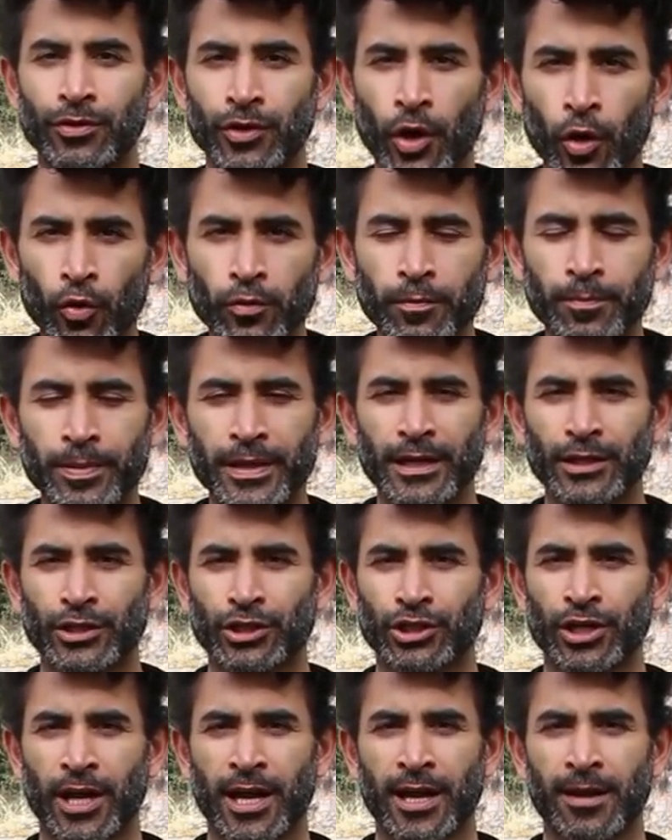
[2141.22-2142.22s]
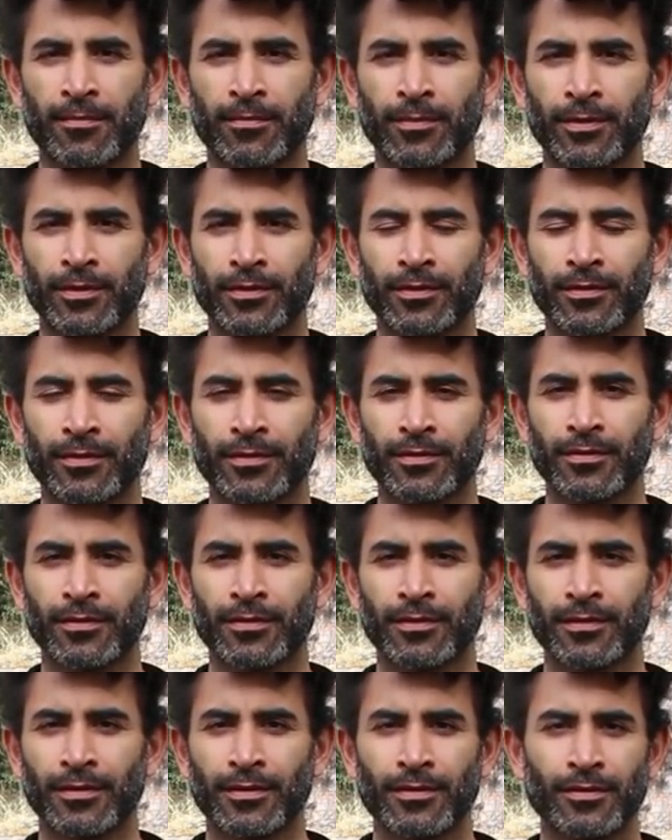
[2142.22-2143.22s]
Don't be ashamed.
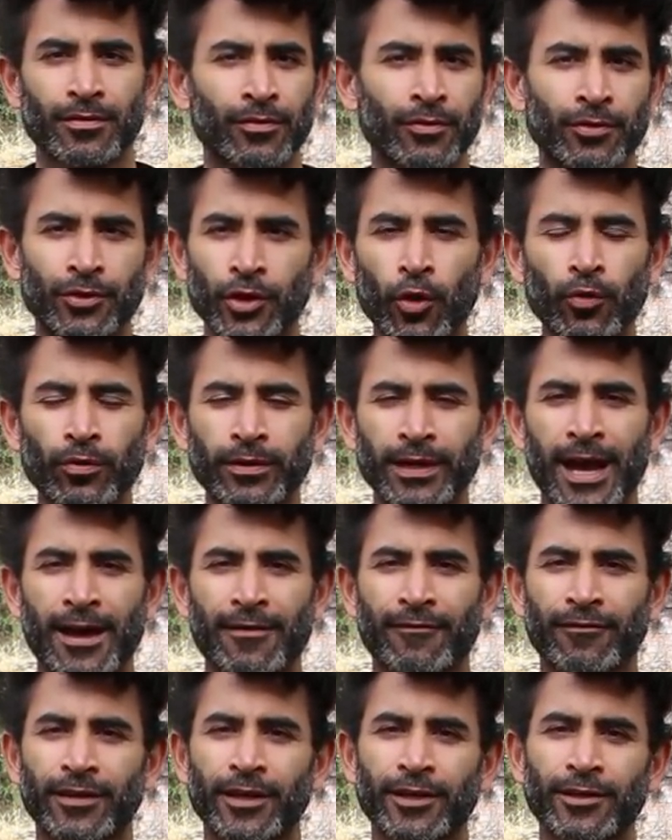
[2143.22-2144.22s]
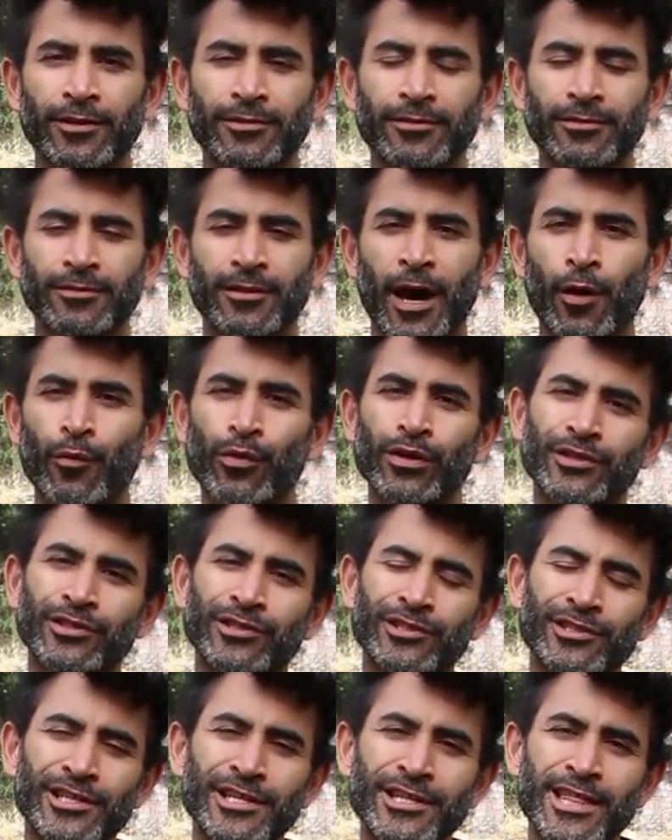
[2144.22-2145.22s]
Don't have guilt. I want to
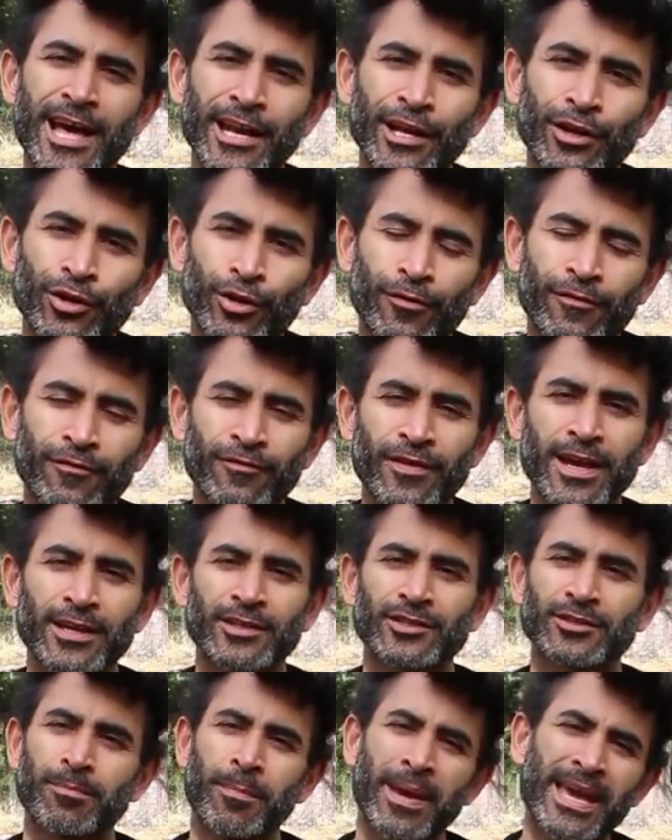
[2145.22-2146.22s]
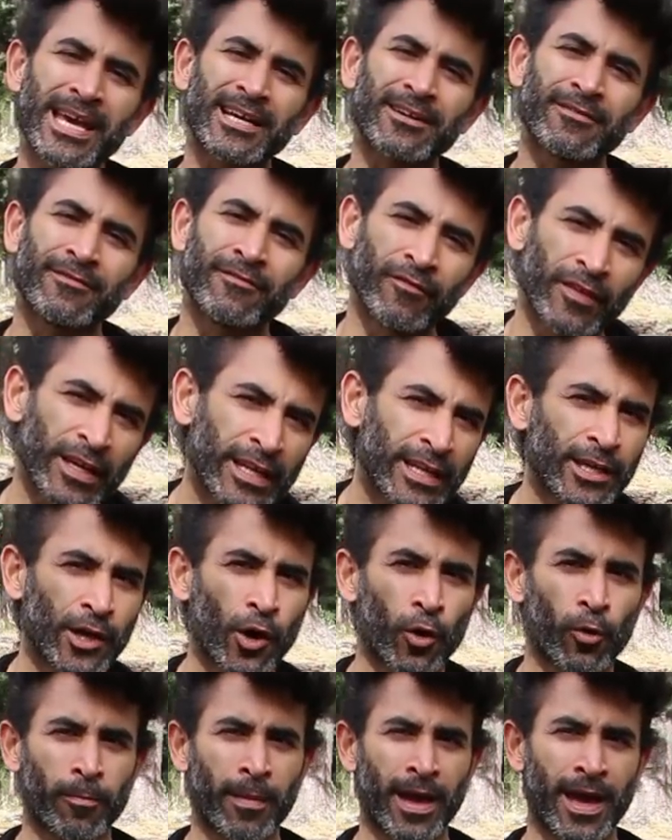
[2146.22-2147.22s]
see that in your face. Make a
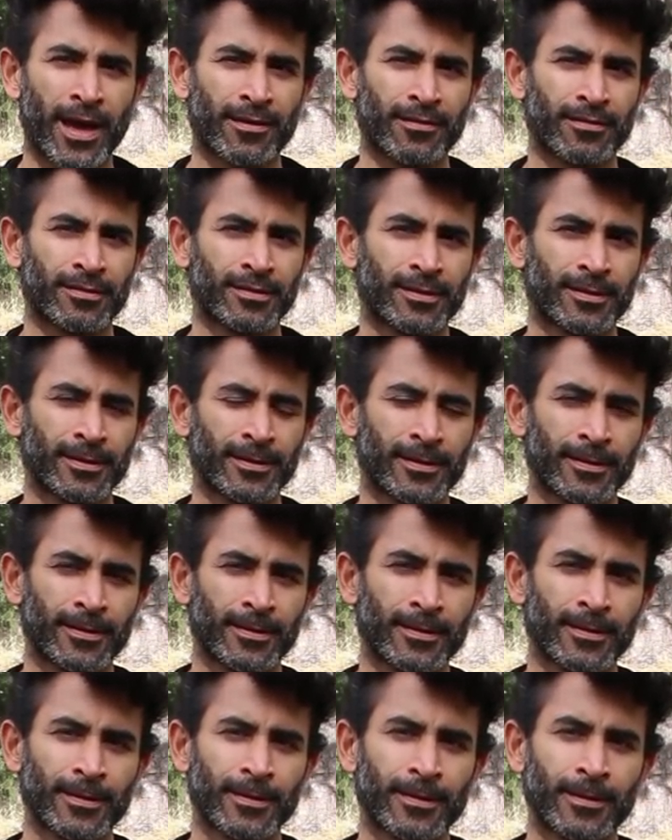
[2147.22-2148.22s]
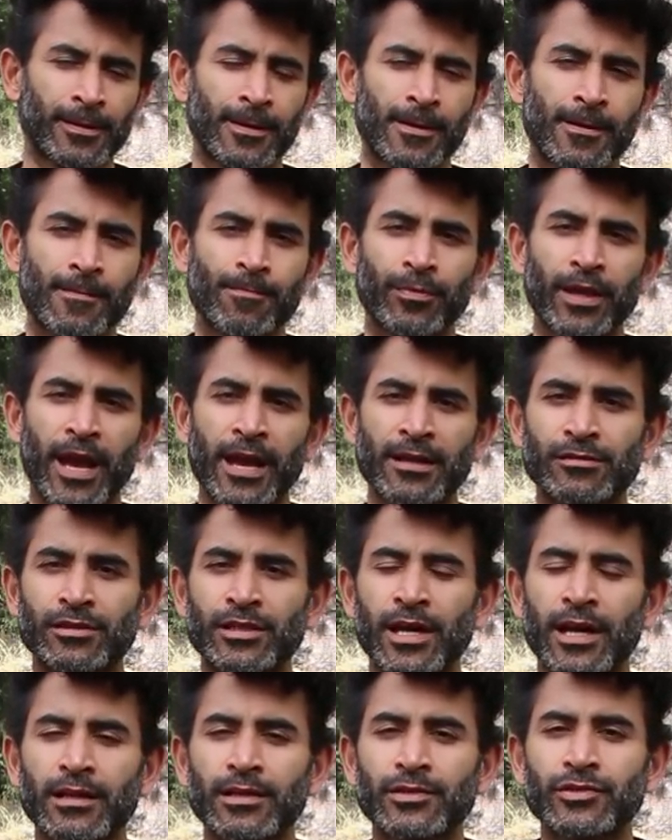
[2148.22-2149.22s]
video, man. And
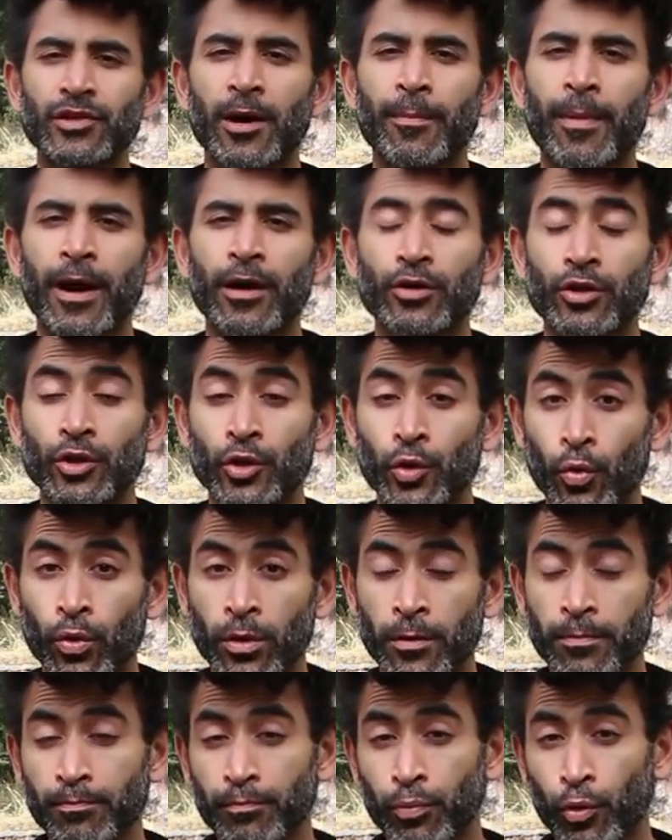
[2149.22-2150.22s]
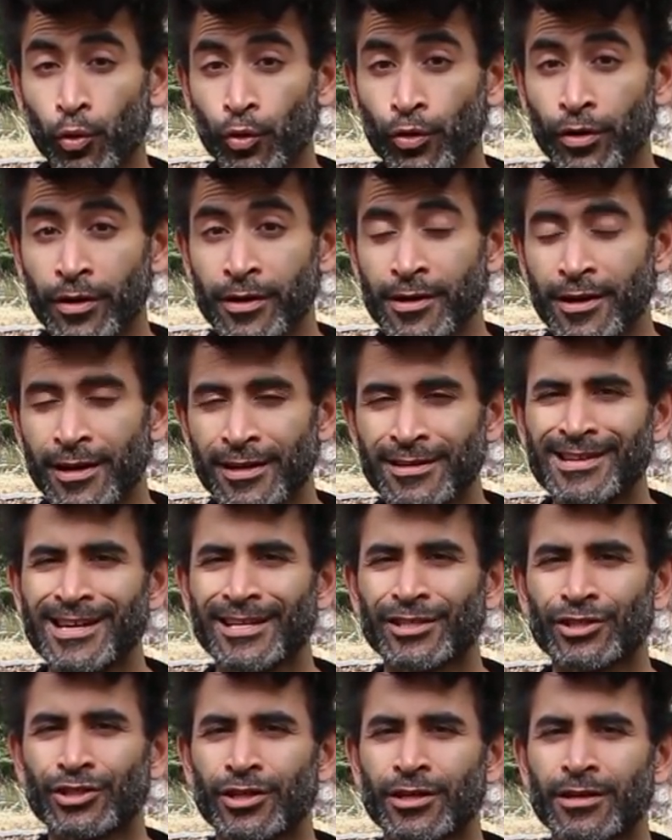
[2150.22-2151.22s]
tell us about your porn
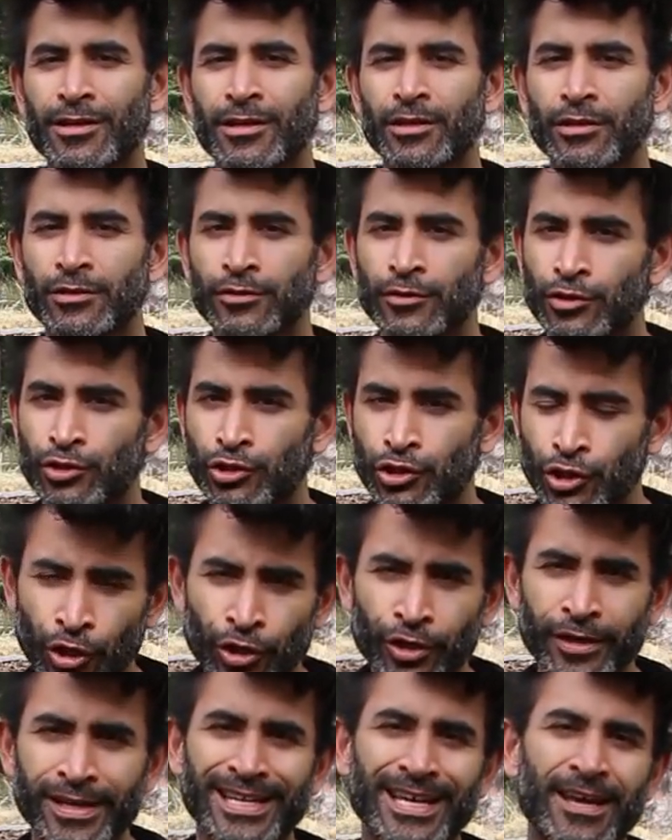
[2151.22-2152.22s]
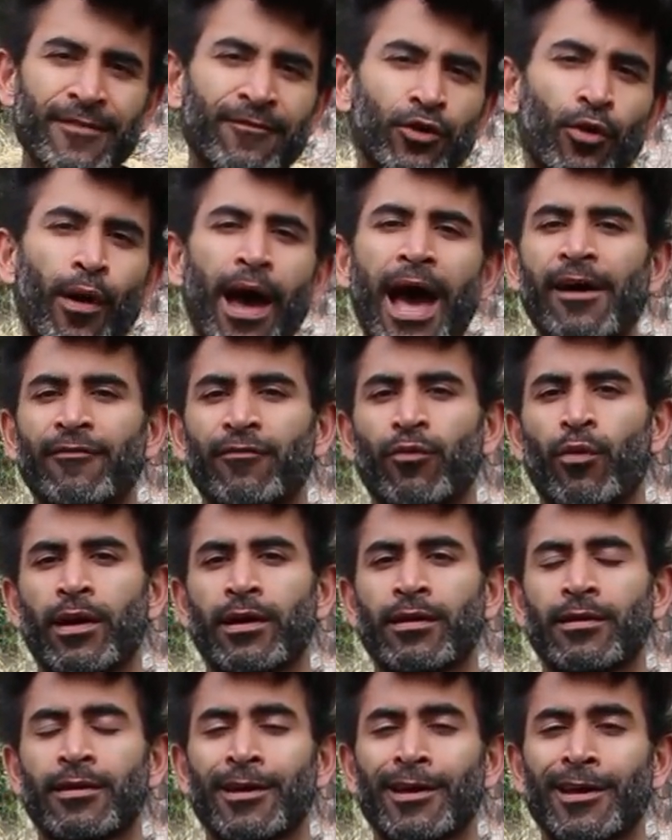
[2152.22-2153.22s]
addiction journey if you have
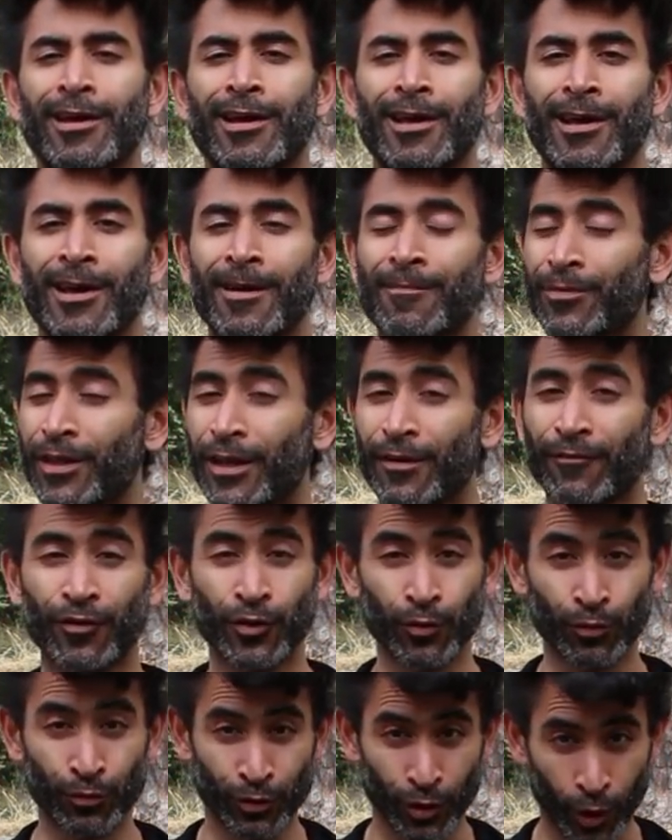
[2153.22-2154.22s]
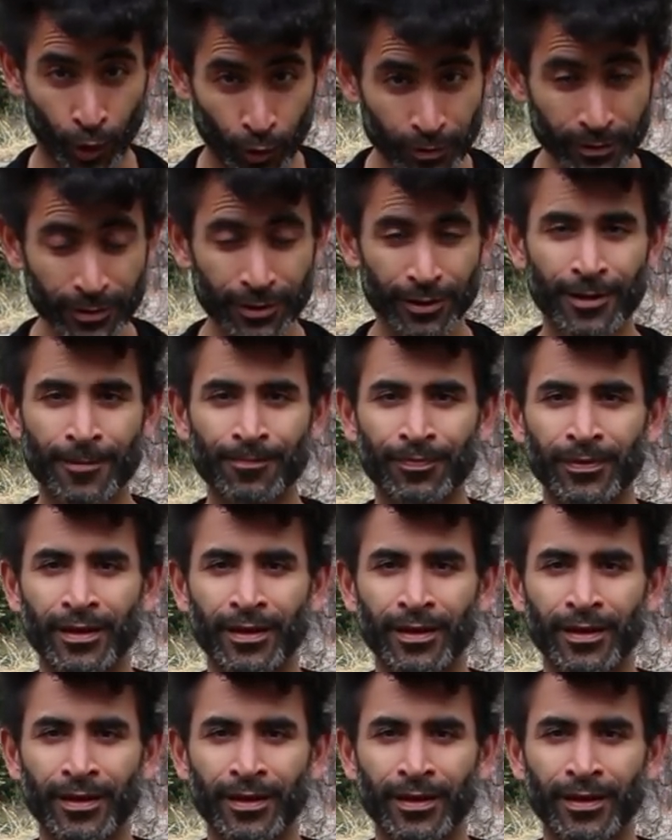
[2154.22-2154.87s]
one. If you don't,